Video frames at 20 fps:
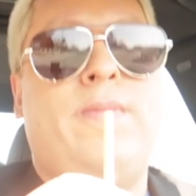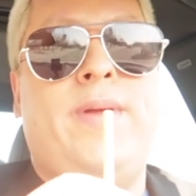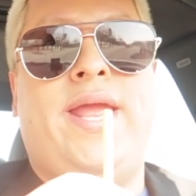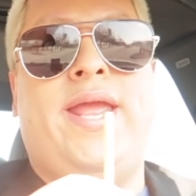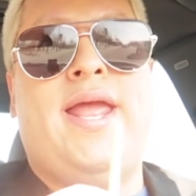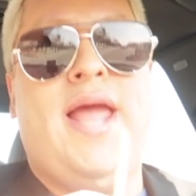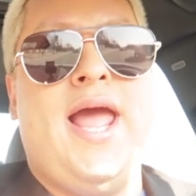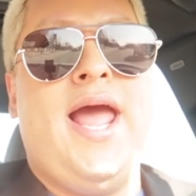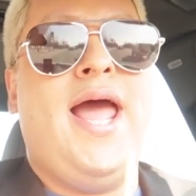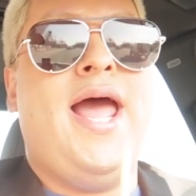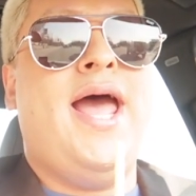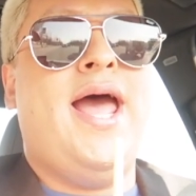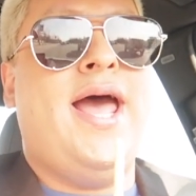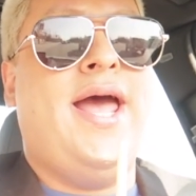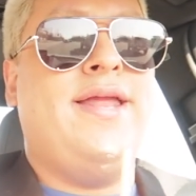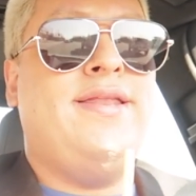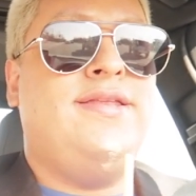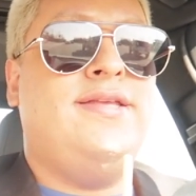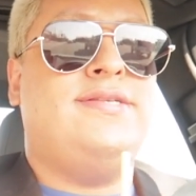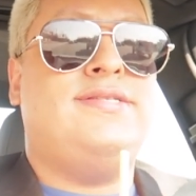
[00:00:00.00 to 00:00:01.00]
my
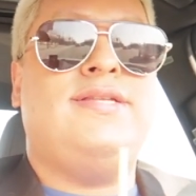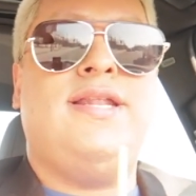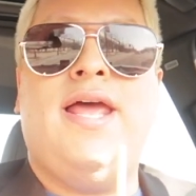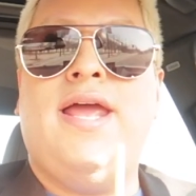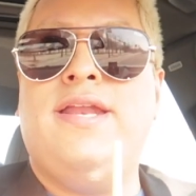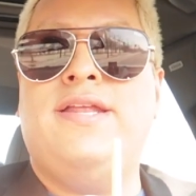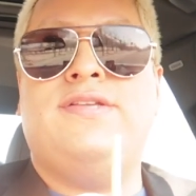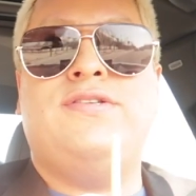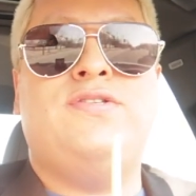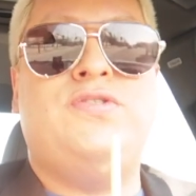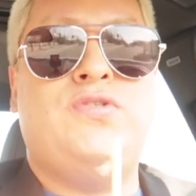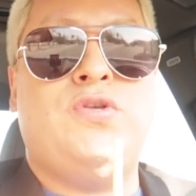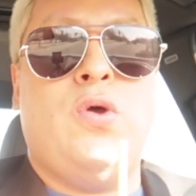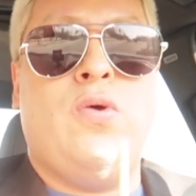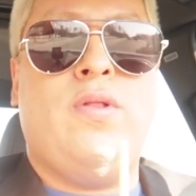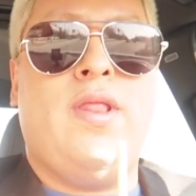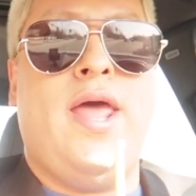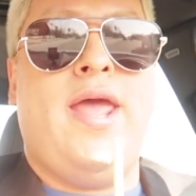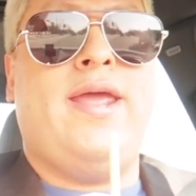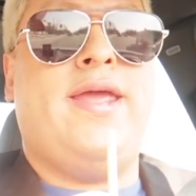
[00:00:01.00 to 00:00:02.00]
god, this light is
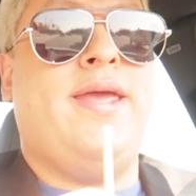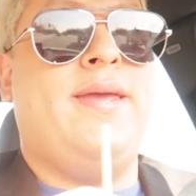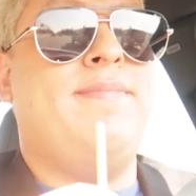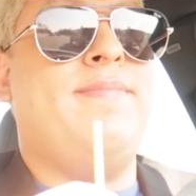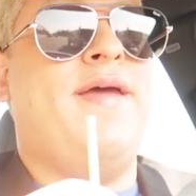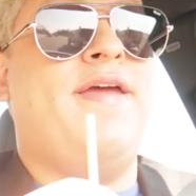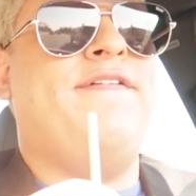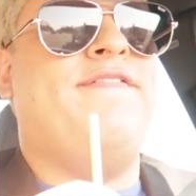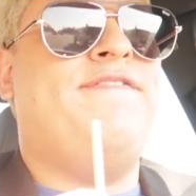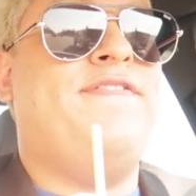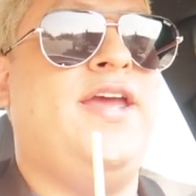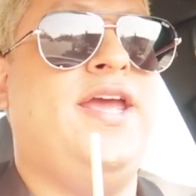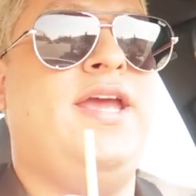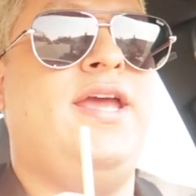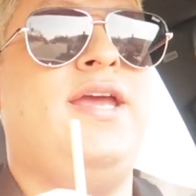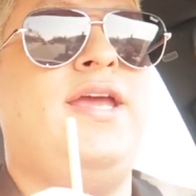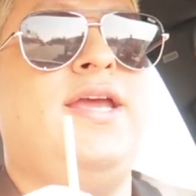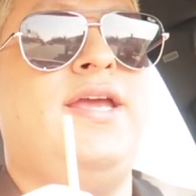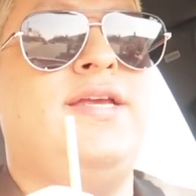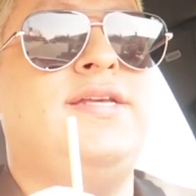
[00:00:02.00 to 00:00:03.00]
so like in my
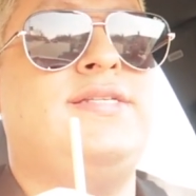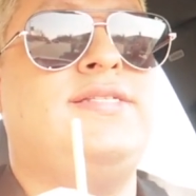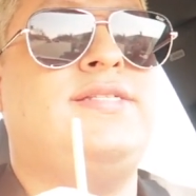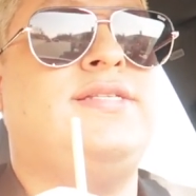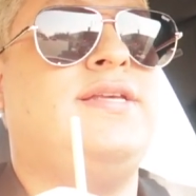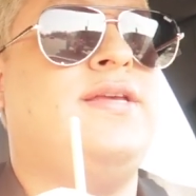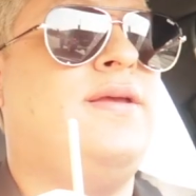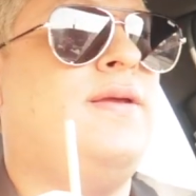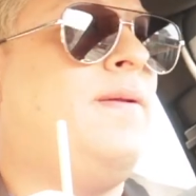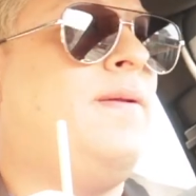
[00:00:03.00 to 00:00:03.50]
face.